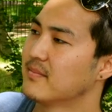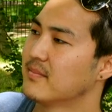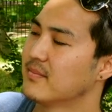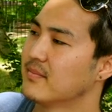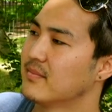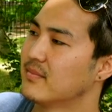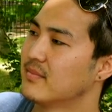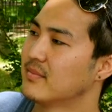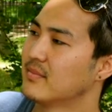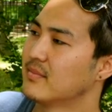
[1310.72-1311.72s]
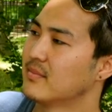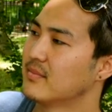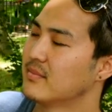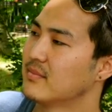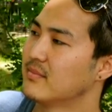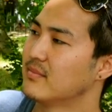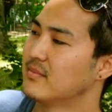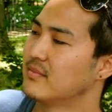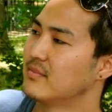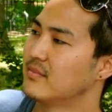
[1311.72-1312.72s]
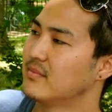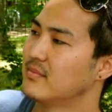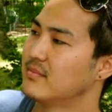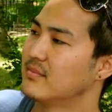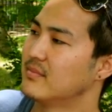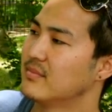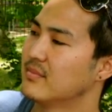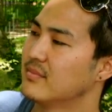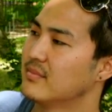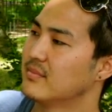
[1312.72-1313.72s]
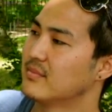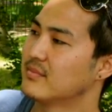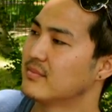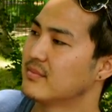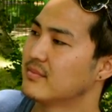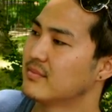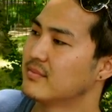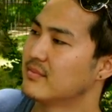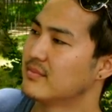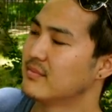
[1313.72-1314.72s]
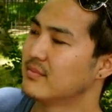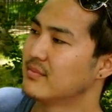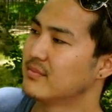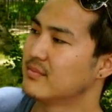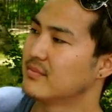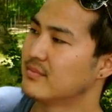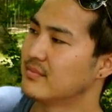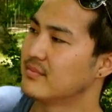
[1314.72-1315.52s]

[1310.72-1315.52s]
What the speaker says: This person isn't speaking.